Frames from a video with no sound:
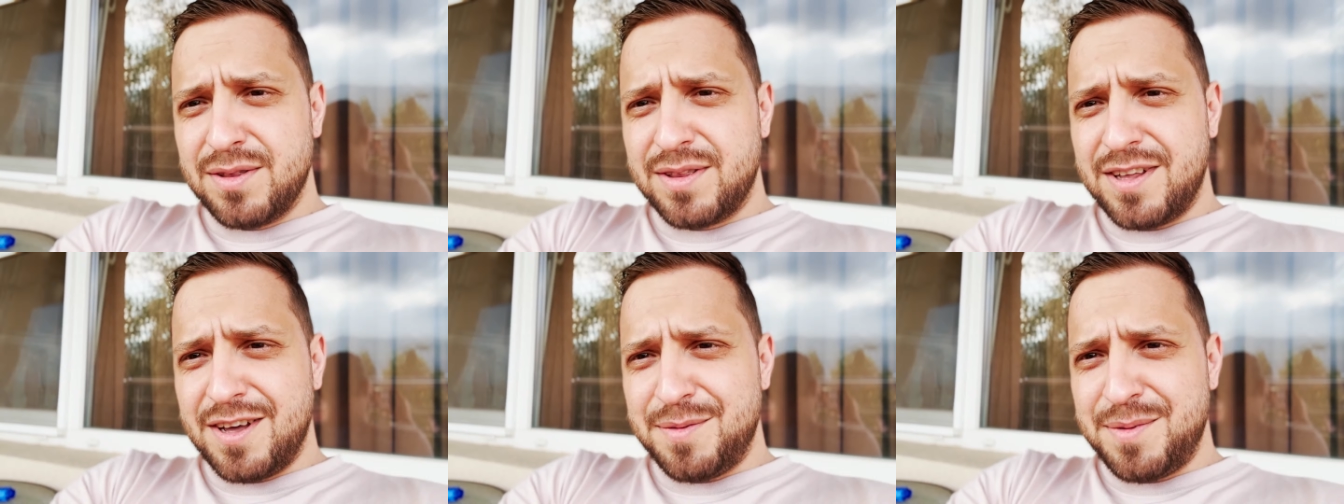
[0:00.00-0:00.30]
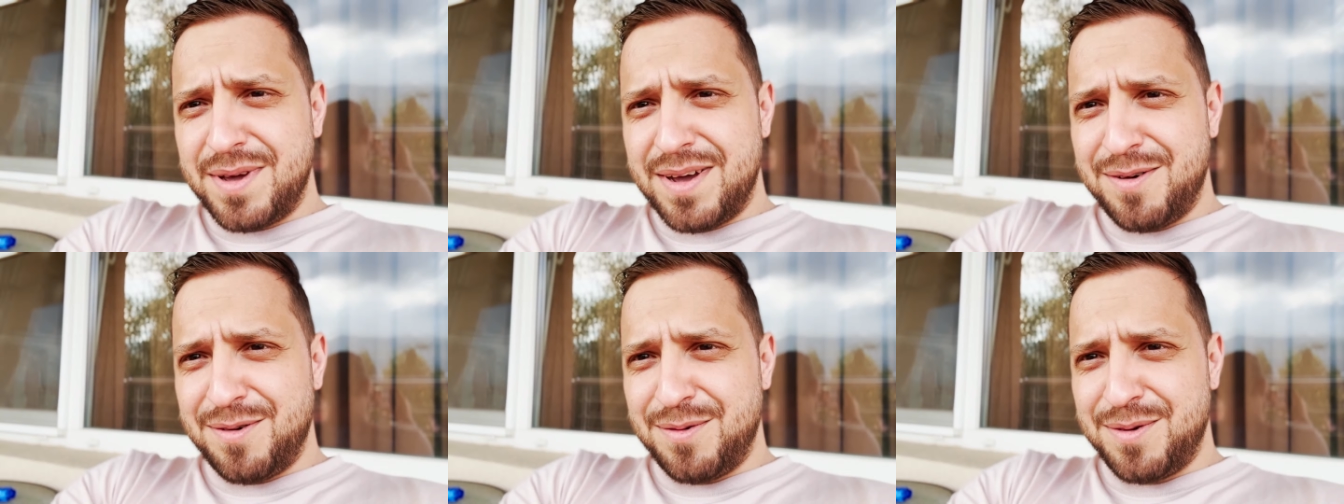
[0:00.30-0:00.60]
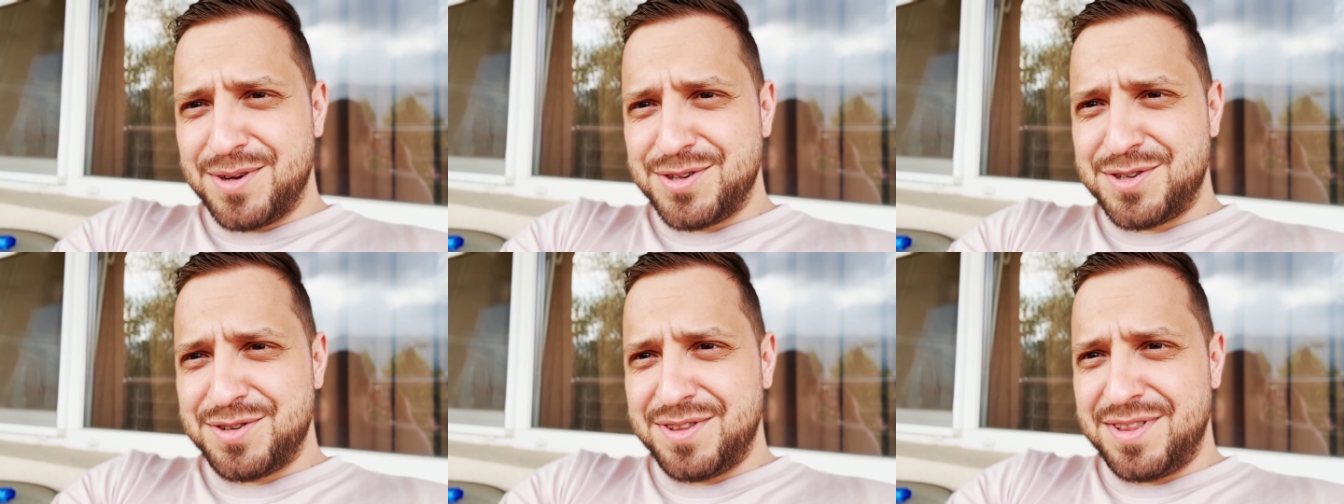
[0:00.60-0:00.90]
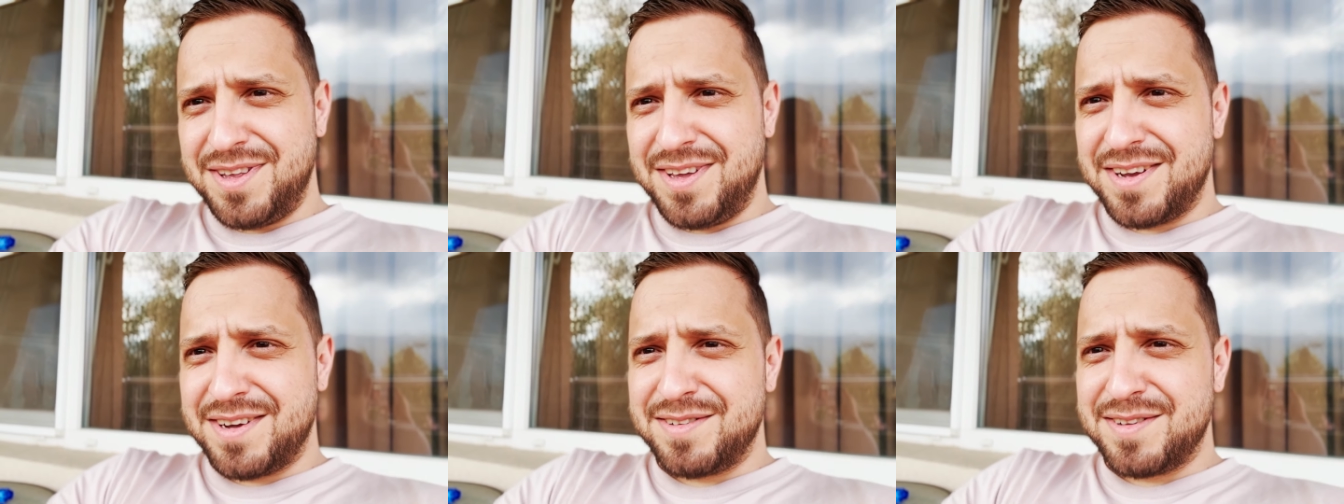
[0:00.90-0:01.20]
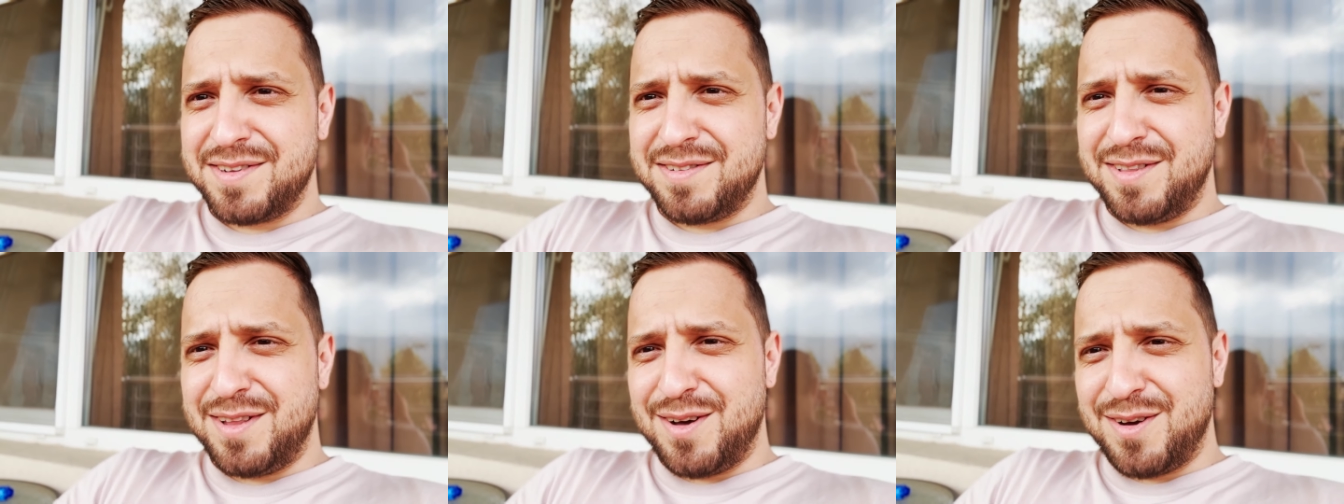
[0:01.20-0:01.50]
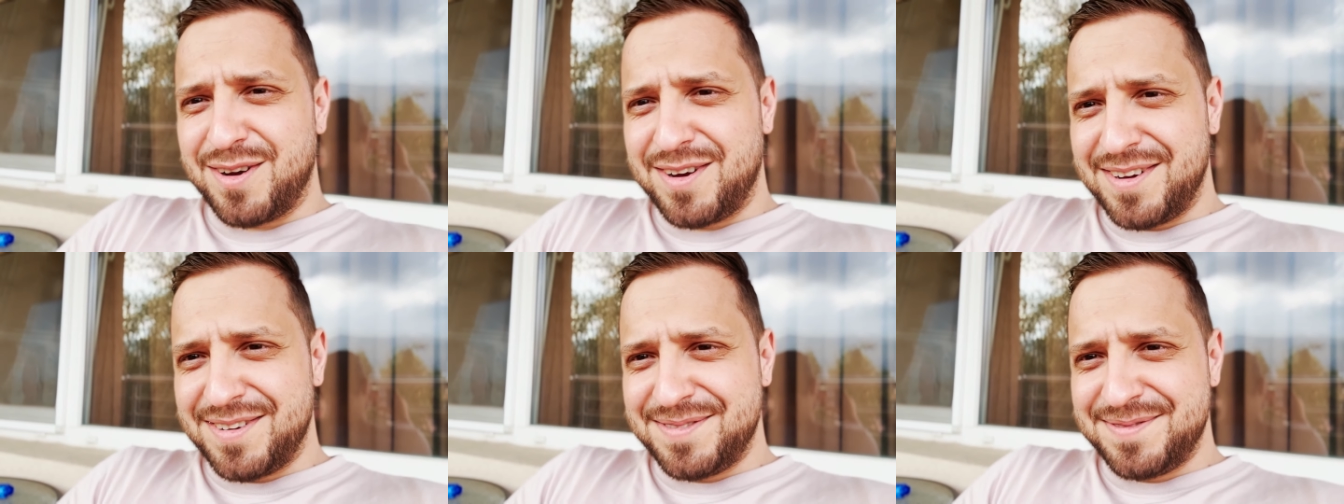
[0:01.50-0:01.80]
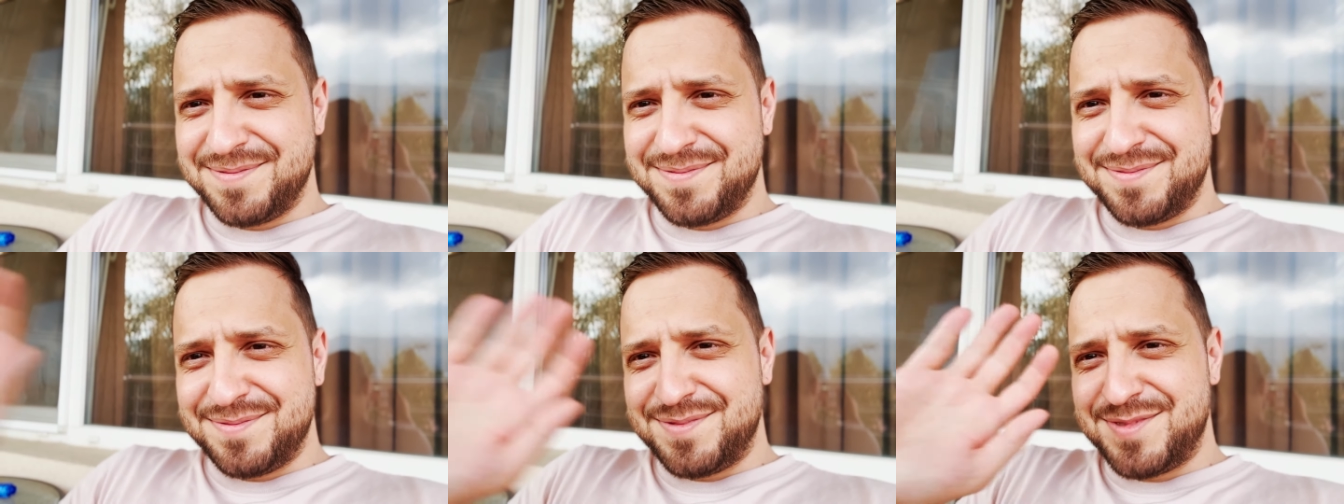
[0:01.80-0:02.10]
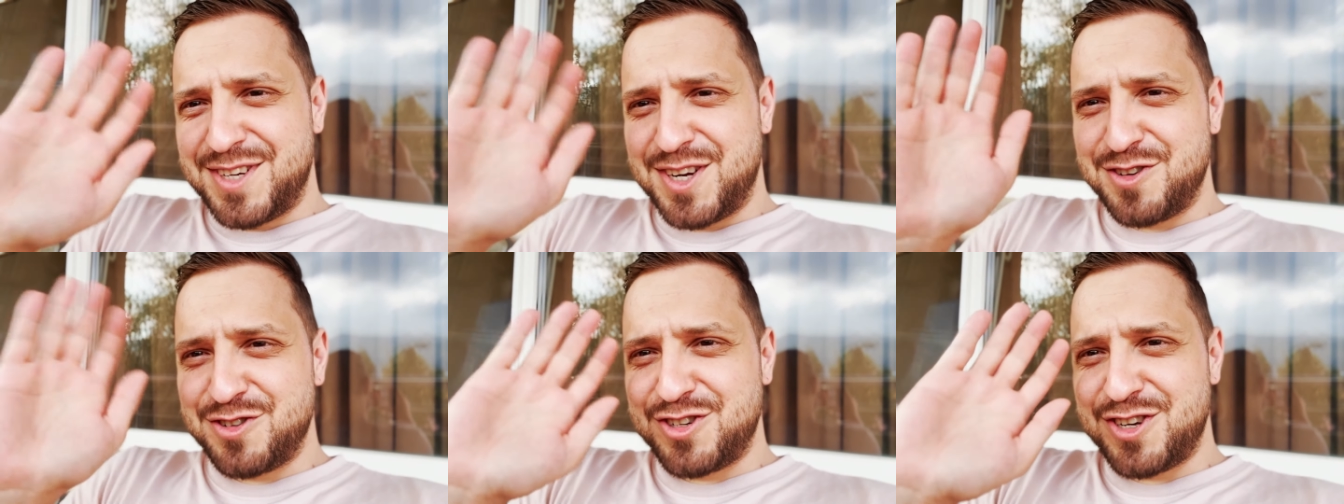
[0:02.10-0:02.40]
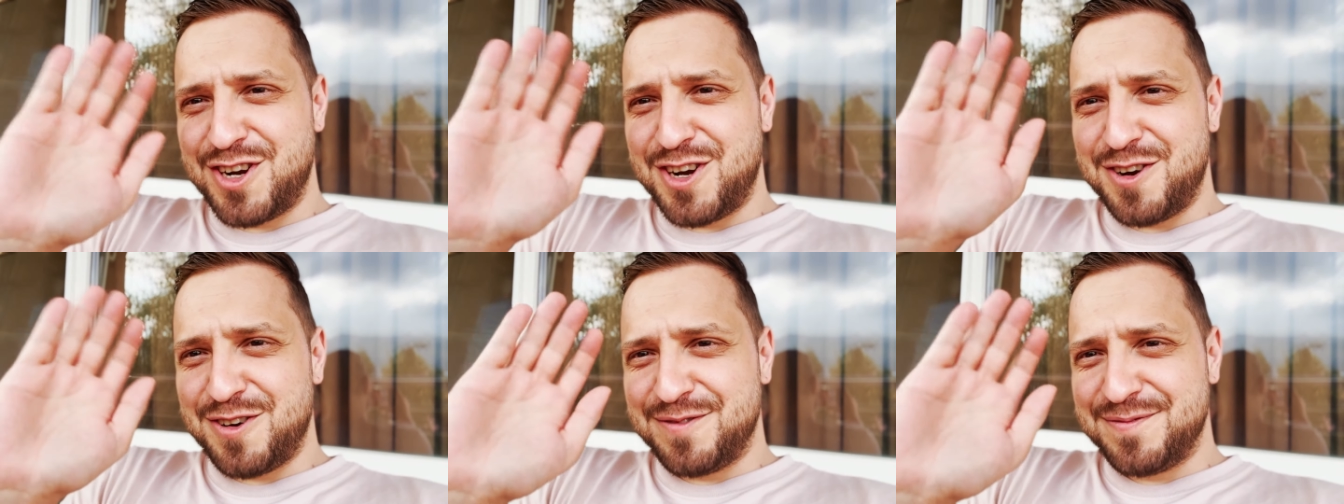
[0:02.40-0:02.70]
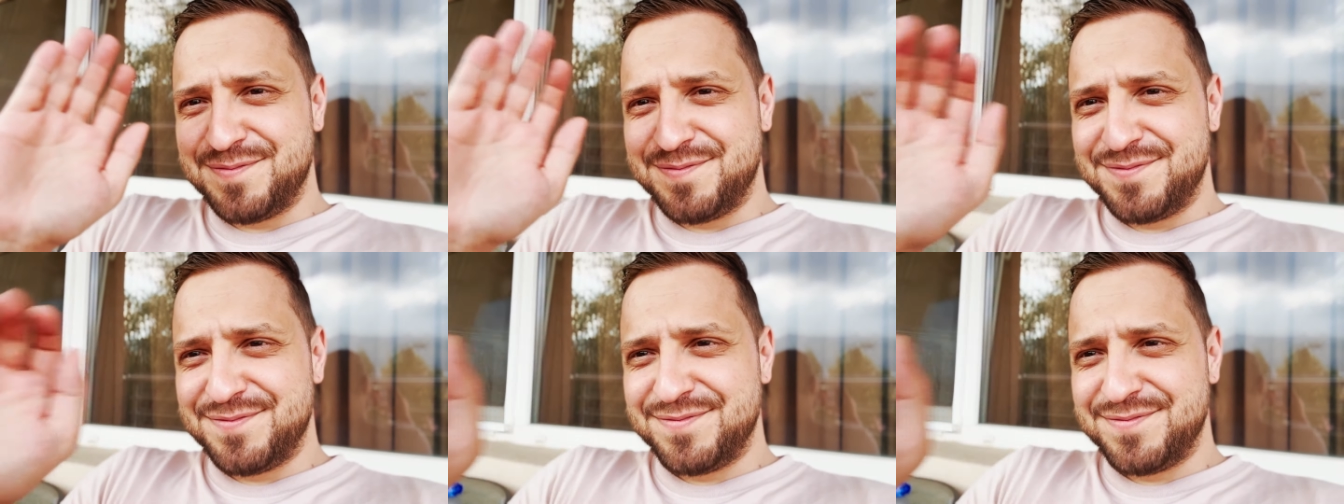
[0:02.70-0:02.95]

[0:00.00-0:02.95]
tell me what you think of the vlog. Ciao, ciao.